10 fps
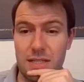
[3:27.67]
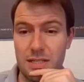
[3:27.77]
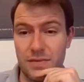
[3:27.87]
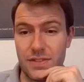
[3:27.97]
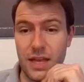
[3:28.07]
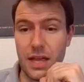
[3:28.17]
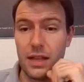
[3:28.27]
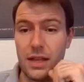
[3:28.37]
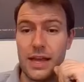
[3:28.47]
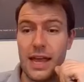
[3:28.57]
deeds of
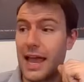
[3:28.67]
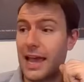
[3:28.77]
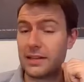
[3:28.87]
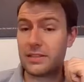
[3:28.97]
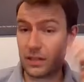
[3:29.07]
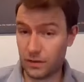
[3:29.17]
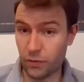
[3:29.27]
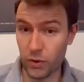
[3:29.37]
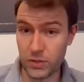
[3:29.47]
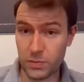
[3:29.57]
sale, and it's an
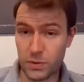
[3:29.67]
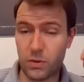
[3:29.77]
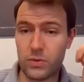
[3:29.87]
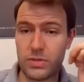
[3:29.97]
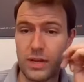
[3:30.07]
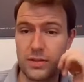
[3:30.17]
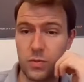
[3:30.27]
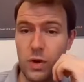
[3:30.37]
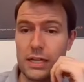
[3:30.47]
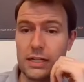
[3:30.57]
enforceable clause
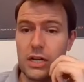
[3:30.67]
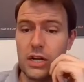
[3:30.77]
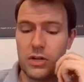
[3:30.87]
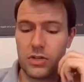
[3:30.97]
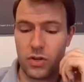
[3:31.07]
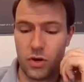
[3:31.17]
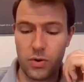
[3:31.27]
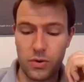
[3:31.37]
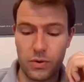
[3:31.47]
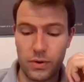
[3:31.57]
as well.
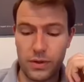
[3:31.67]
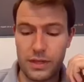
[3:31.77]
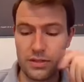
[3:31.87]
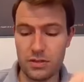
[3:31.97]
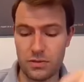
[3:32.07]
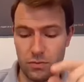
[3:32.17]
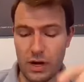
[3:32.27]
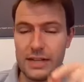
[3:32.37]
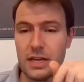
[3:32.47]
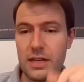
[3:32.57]
So this
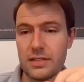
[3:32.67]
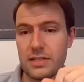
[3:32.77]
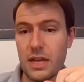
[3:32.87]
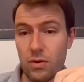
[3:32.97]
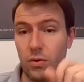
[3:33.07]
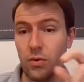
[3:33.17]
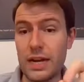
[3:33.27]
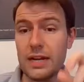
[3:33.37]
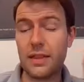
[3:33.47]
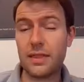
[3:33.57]
writer has said
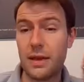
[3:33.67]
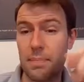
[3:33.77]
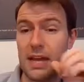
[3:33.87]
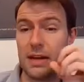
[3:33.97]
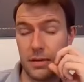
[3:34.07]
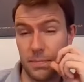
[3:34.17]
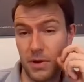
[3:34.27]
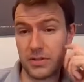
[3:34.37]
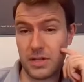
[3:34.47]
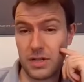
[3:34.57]
already that they paid a
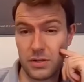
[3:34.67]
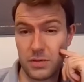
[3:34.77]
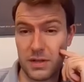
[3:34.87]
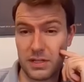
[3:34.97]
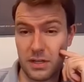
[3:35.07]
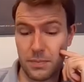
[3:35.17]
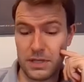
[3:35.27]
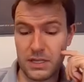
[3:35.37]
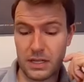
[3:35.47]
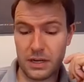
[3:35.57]
deposit in respect to the
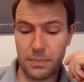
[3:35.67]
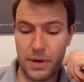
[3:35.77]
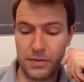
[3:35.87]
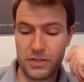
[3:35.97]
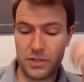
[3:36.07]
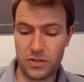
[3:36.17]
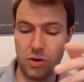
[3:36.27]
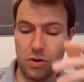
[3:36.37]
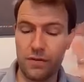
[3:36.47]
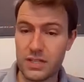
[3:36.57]
particular premises.
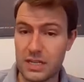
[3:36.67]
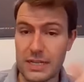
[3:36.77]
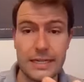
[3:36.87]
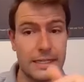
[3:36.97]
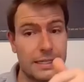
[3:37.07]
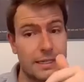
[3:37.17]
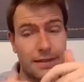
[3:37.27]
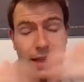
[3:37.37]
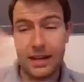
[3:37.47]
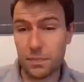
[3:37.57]
So obviously
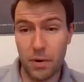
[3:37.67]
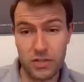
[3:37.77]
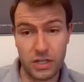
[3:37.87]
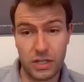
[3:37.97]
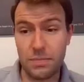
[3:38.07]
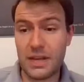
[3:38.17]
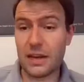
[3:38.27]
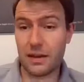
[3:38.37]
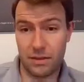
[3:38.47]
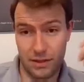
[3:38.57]
that deposit can
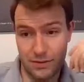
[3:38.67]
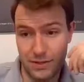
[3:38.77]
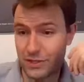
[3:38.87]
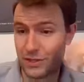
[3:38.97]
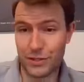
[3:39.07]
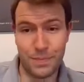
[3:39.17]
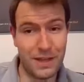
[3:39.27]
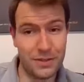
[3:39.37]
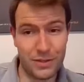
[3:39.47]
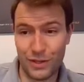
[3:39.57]
be anything. Just
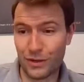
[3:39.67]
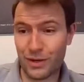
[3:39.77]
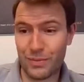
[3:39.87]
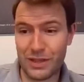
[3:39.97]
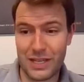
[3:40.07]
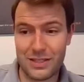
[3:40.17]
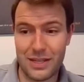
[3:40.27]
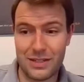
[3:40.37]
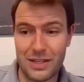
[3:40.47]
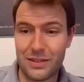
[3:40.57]
depends on the agreement
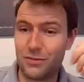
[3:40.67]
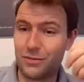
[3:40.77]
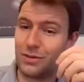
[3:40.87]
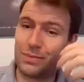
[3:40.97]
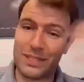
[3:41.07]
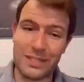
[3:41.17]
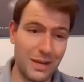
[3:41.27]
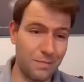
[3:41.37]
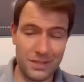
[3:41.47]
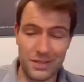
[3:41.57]
that's entered into. It could be
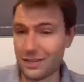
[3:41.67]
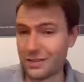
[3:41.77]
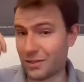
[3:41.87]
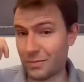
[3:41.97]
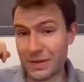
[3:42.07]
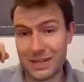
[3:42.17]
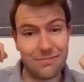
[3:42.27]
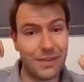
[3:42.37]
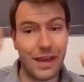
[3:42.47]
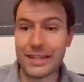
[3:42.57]
10%, could
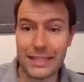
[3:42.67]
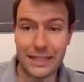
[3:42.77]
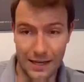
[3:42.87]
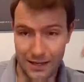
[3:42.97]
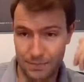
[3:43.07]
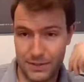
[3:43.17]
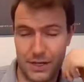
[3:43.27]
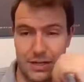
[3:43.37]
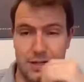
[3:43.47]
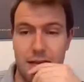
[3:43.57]
be
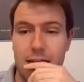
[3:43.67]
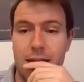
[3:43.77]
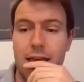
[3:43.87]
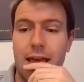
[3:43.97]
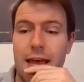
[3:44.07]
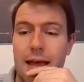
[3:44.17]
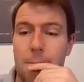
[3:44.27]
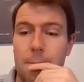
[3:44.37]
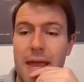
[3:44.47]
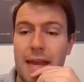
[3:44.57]
99%.
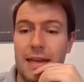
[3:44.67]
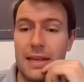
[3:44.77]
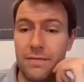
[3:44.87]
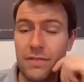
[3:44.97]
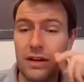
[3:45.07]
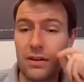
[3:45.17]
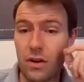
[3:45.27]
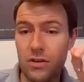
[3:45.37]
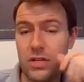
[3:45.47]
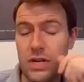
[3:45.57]
And if that
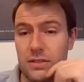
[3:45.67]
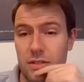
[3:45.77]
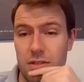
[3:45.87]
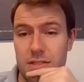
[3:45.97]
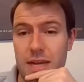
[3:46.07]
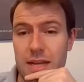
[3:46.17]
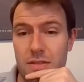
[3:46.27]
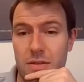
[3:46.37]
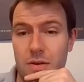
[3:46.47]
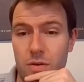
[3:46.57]
contract
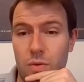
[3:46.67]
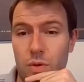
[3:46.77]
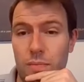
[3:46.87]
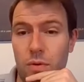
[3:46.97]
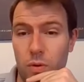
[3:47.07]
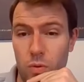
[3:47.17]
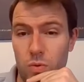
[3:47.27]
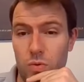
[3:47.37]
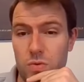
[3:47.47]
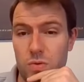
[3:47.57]
contains a roquip
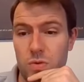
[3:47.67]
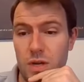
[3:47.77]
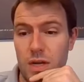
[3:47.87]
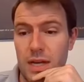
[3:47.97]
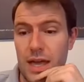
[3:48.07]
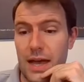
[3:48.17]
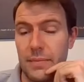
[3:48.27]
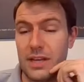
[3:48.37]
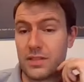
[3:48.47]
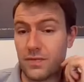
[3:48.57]
clause,
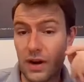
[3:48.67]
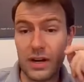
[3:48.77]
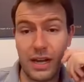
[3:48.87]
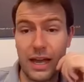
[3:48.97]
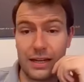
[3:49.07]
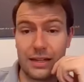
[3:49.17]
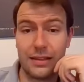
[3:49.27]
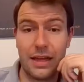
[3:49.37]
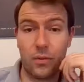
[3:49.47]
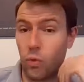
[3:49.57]
it's very
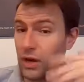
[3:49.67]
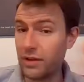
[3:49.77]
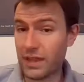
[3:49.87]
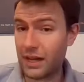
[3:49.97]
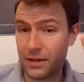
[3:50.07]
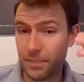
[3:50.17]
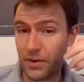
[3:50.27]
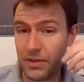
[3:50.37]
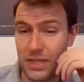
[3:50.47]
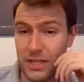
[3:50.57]
likely that whatever that
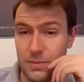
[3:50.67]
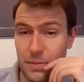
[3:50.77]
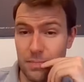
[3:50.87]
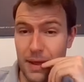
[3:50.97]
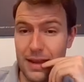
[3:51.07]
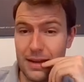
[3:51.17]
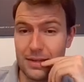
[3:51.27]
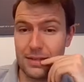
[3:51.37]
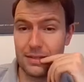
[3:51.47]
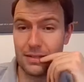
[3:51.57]
deposit that's been
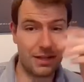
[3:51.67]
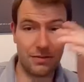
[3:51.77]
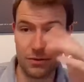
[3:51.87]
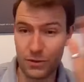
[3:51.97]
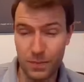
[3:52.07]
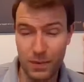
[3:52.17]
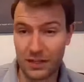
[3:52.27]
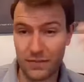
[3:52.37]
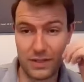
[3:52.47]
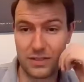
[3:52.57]
paid in
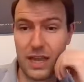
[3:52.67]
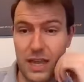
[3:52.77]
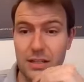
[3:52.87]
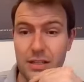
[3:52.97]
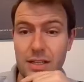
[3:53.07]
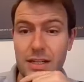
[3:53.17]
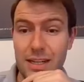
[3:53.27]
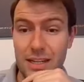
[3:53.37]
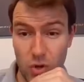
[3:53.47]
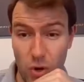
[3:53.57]
respect of the sale
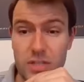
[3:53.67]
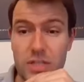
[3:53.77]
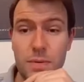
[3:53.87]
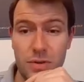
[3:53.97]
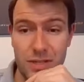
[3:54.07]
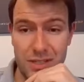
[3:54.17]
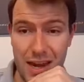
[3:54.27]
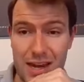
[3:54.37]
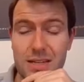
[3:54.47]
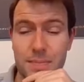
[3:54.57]
is going to be
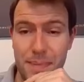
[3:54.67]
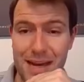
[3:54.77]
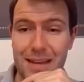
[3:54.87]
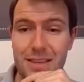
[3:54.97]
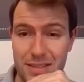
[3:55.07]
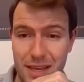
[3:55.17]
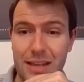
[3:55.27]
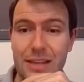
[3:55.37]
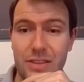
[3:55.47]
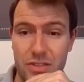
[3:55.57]
retained by the
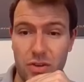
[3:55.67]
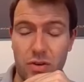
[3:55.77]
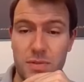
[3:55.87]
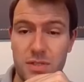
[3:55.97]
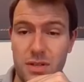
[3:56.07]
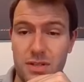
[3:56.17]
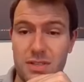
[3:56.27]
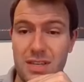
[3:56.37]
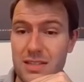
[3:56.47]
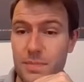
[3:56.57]
seller in the
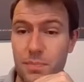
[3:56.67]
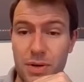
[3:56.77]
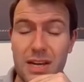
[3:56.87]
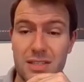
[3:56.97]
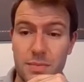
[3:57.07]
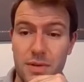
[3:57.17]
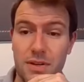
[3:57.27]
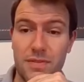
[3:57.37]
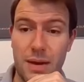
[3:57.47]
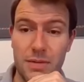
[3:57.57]
circumstances as a
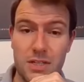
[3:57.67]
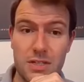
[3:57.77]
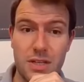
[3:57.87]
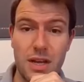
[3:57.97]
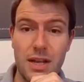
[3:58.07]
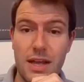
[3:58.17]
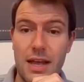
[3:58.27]
pre-estimate of damages.